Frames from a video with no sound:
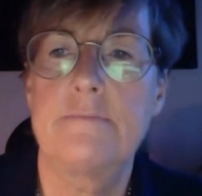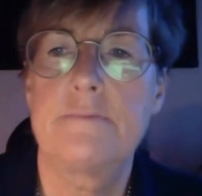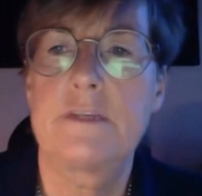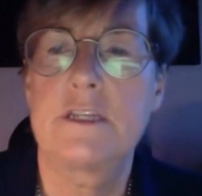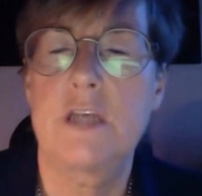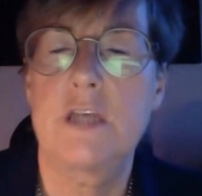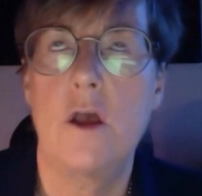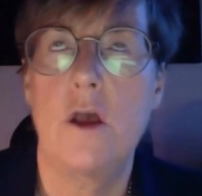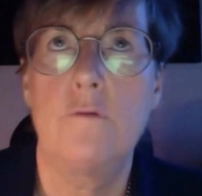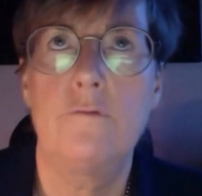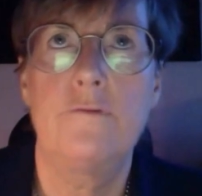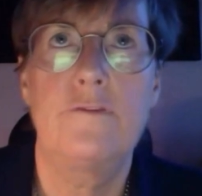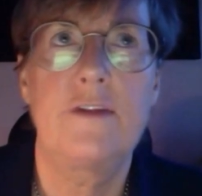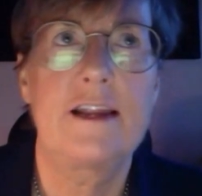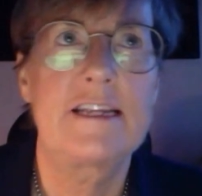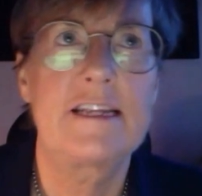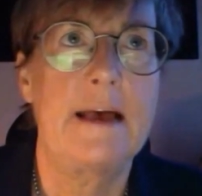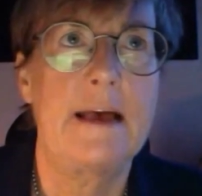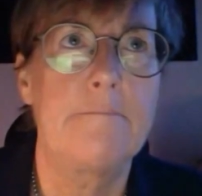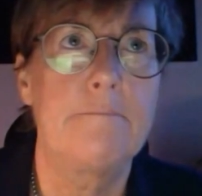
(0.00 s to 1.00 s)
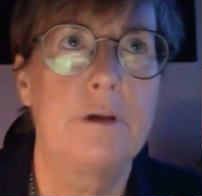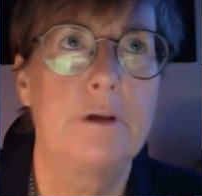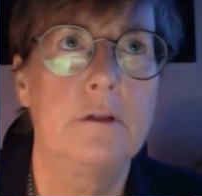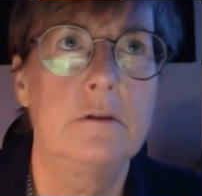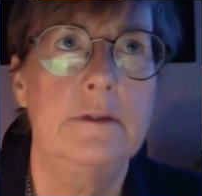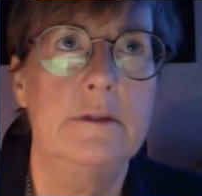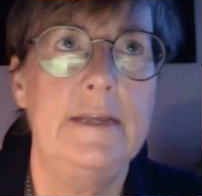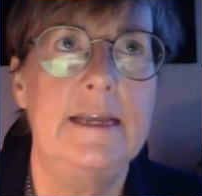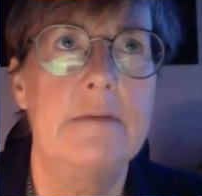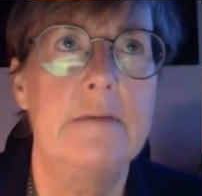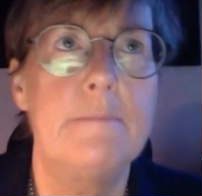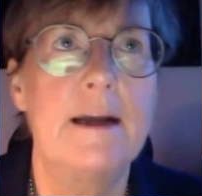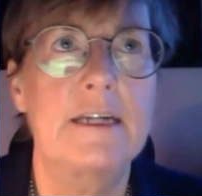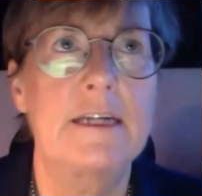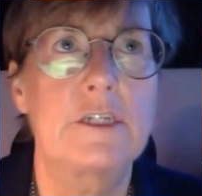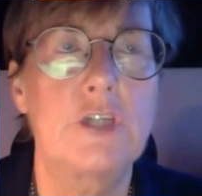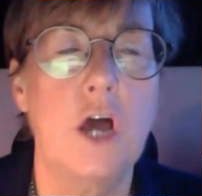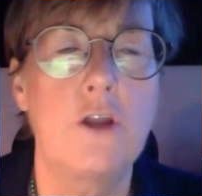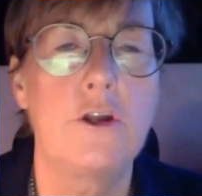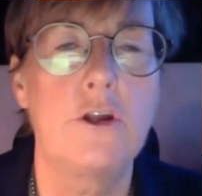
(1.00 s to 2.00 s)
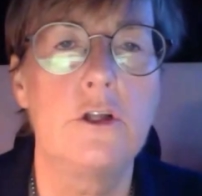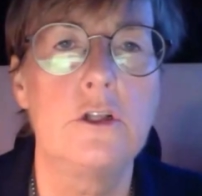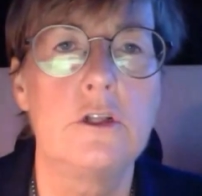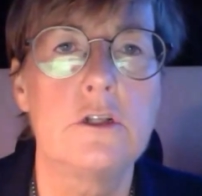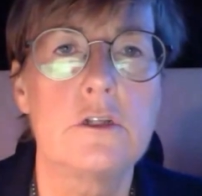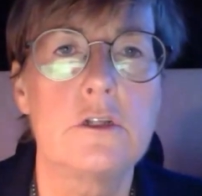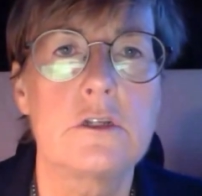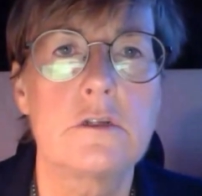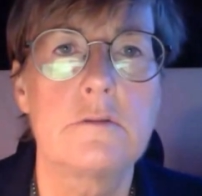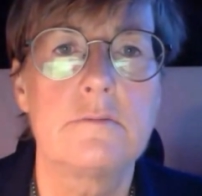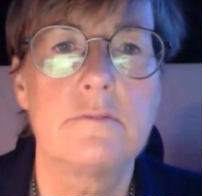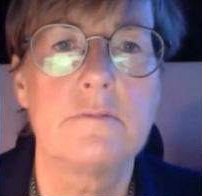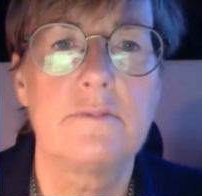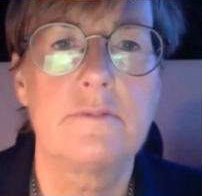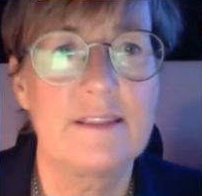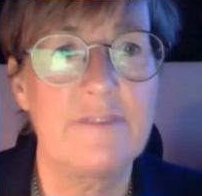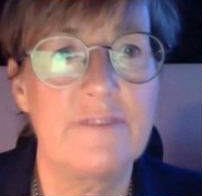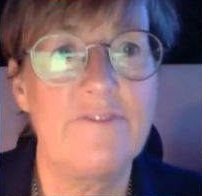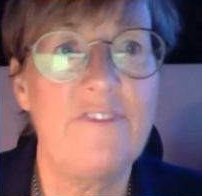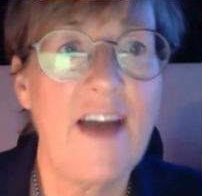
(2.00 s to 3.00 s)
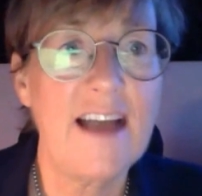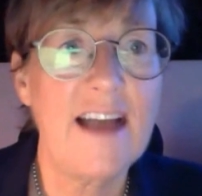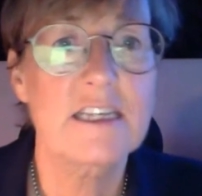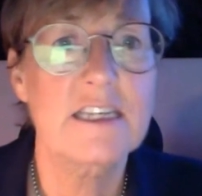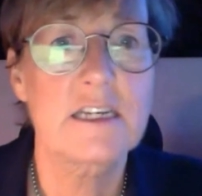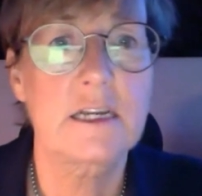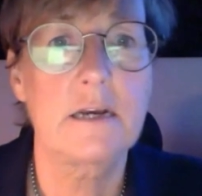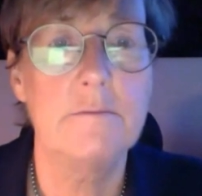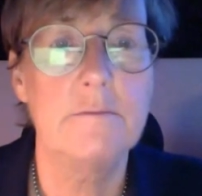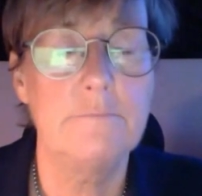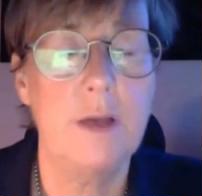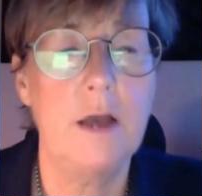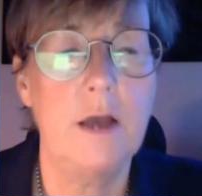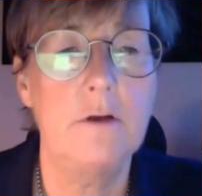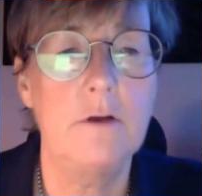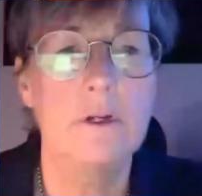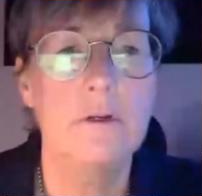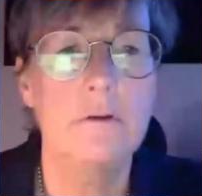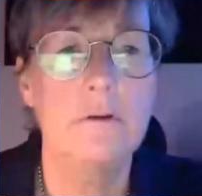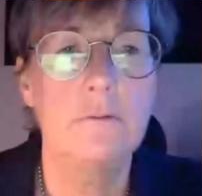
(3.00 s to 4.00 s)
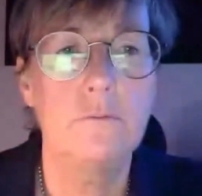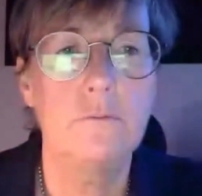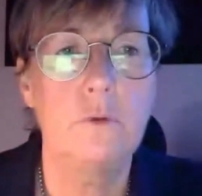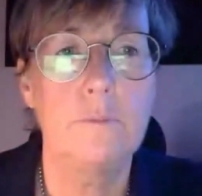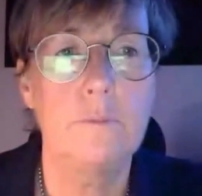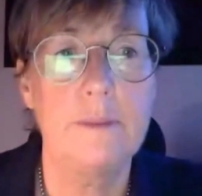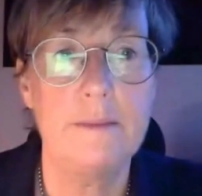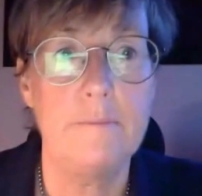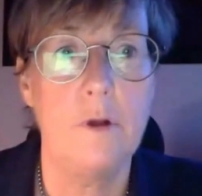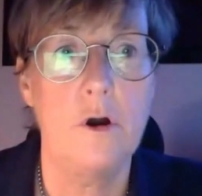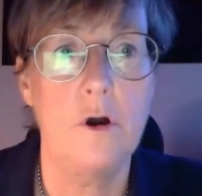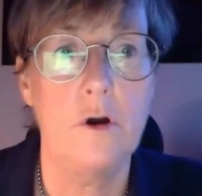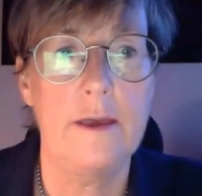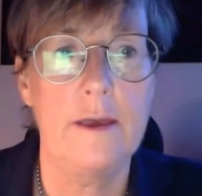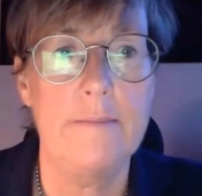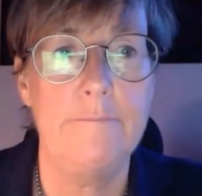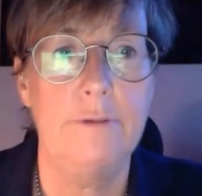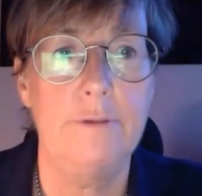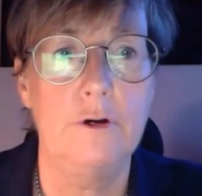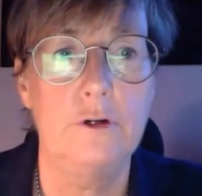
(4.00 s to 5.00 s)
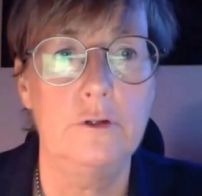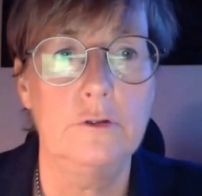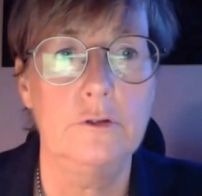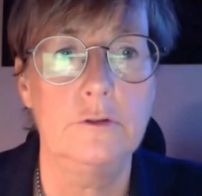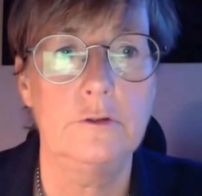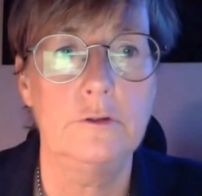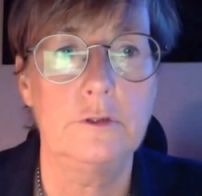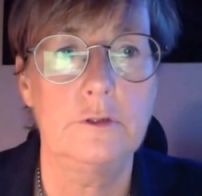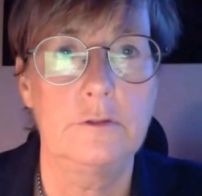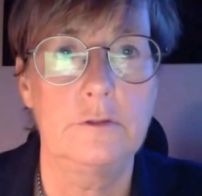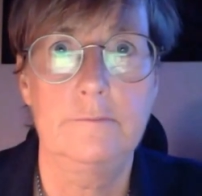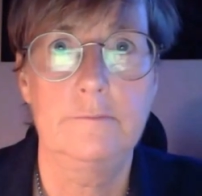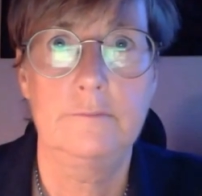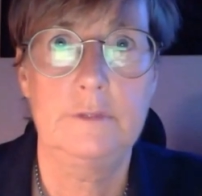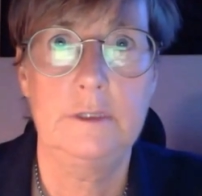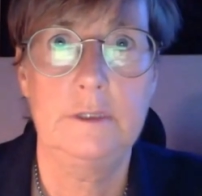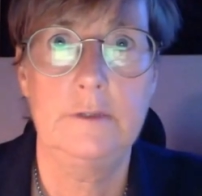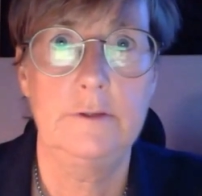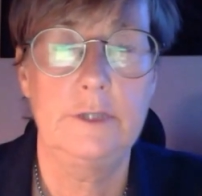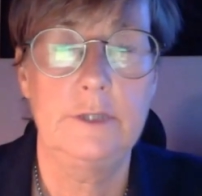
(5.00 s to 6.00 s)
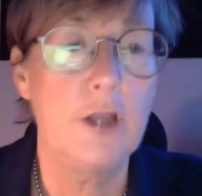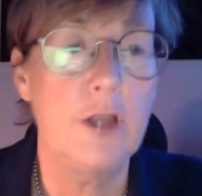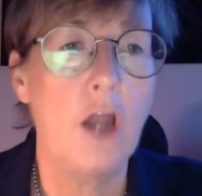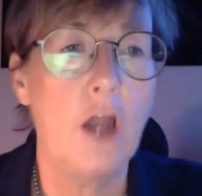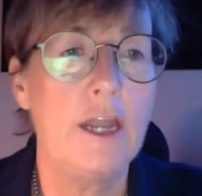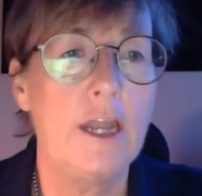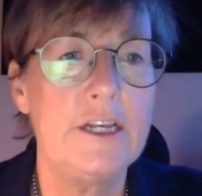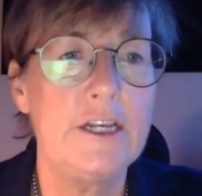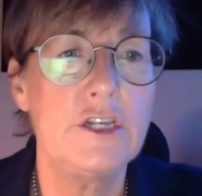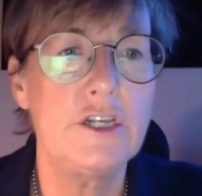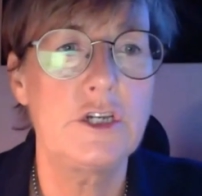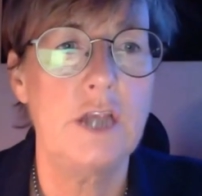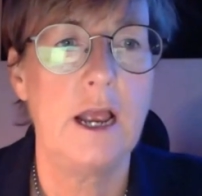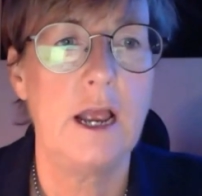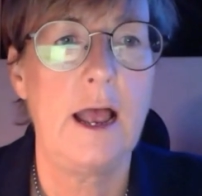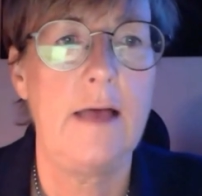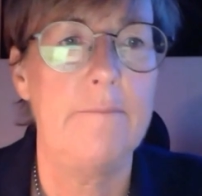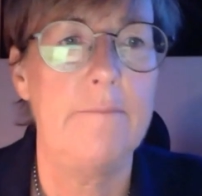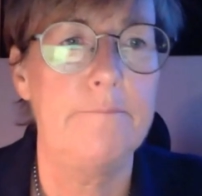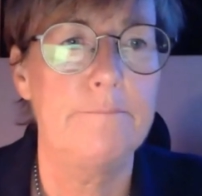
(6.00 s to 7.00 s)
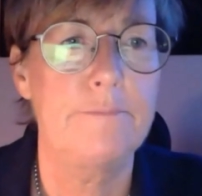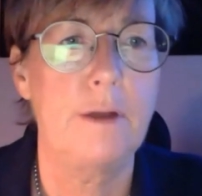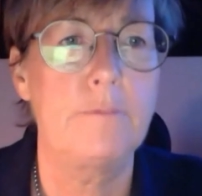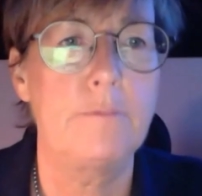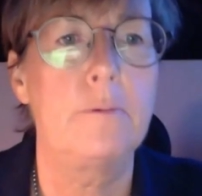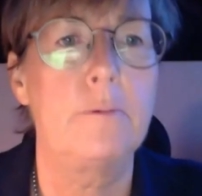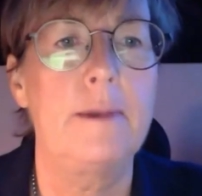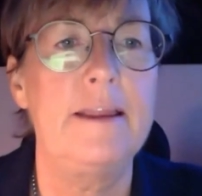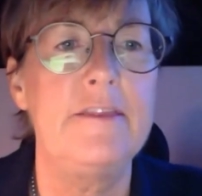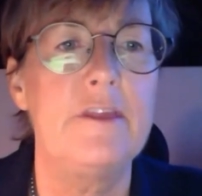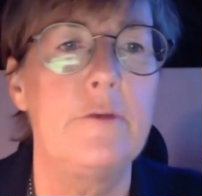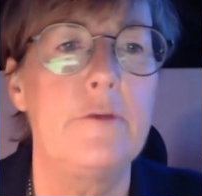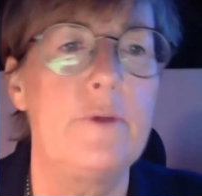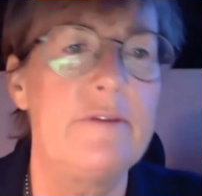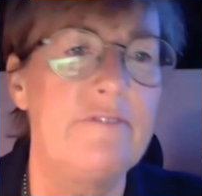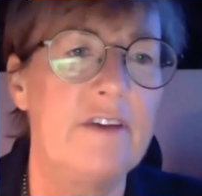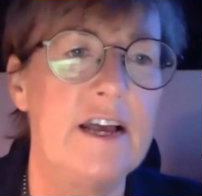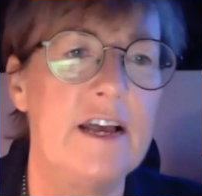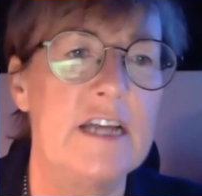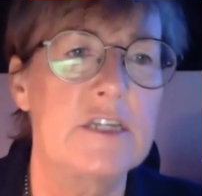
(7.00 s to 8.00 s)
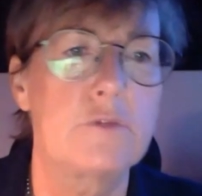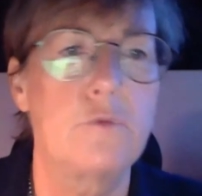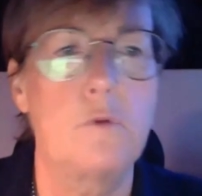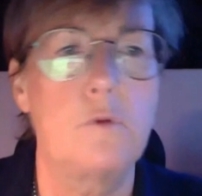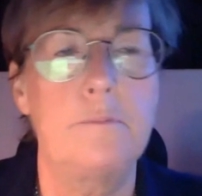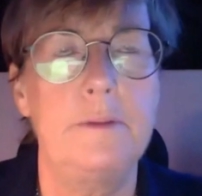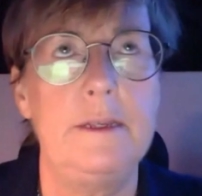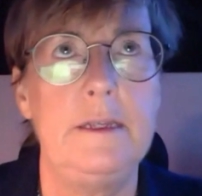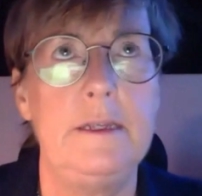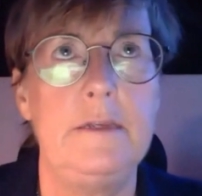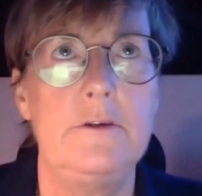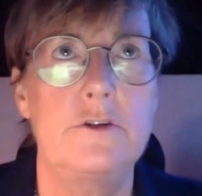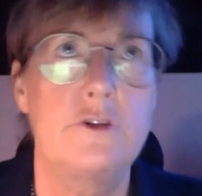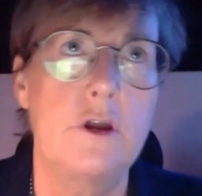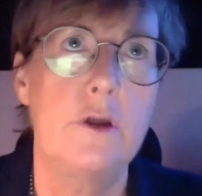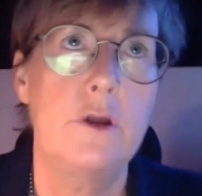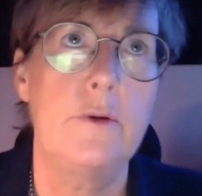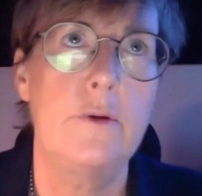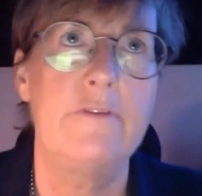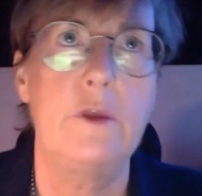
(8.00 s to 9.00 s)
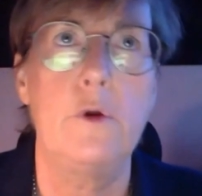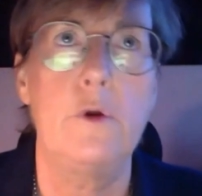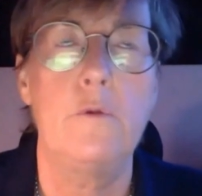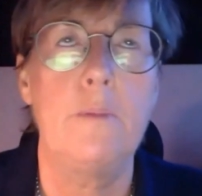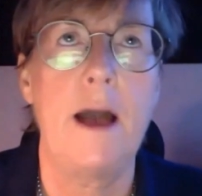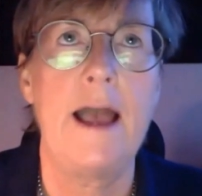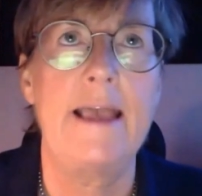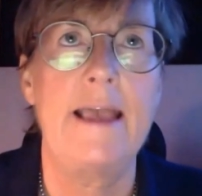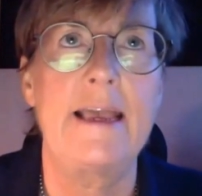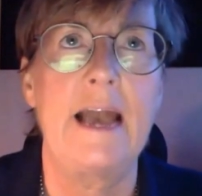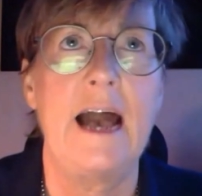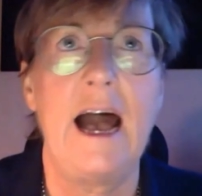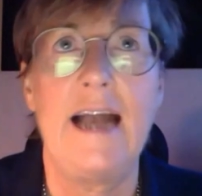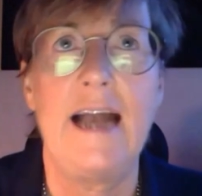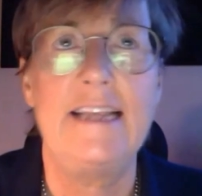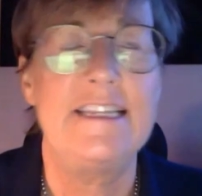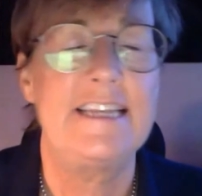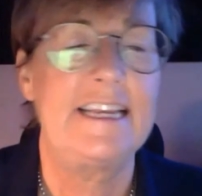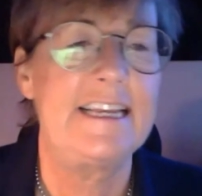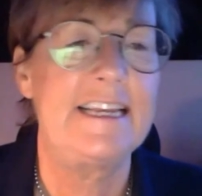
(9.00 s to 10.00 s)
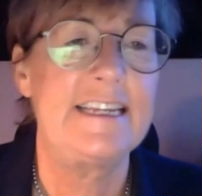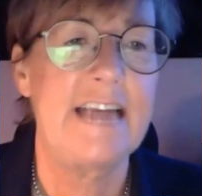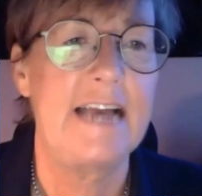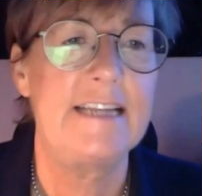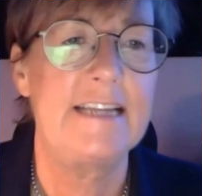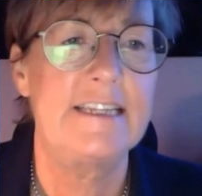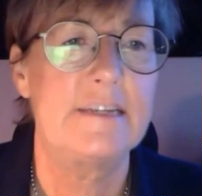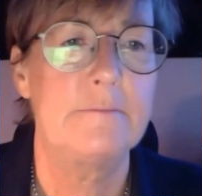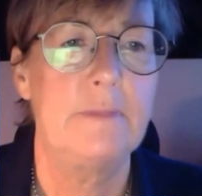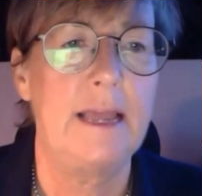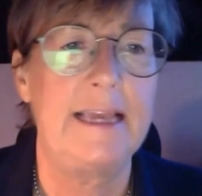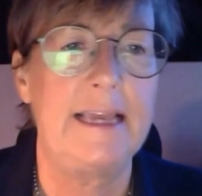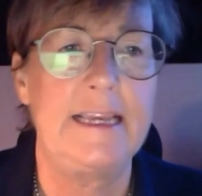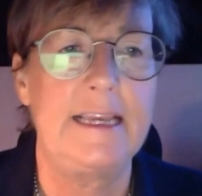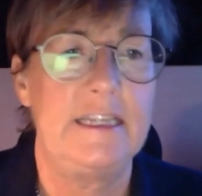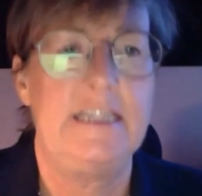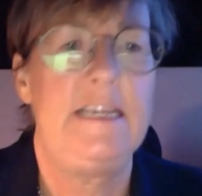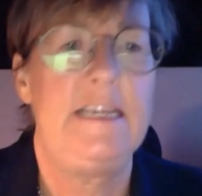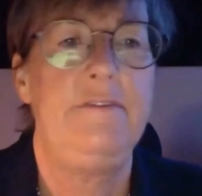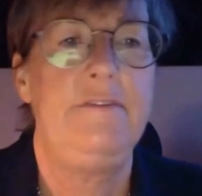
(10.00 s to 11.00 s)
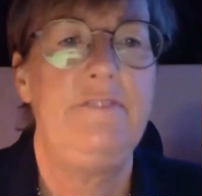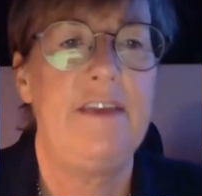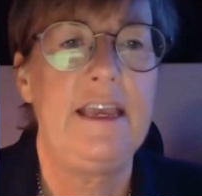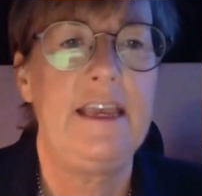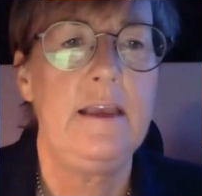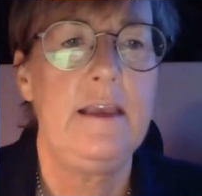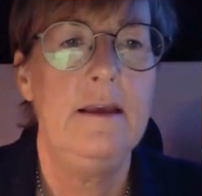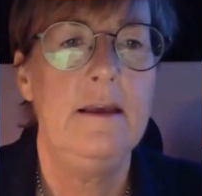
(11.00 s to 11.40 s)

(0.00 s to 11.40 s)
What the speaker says: So, for example, in a McDonald's, the fast component would be more important than the knowledge, and probably the reverse would be true if you were buying a high ticket item like a TV.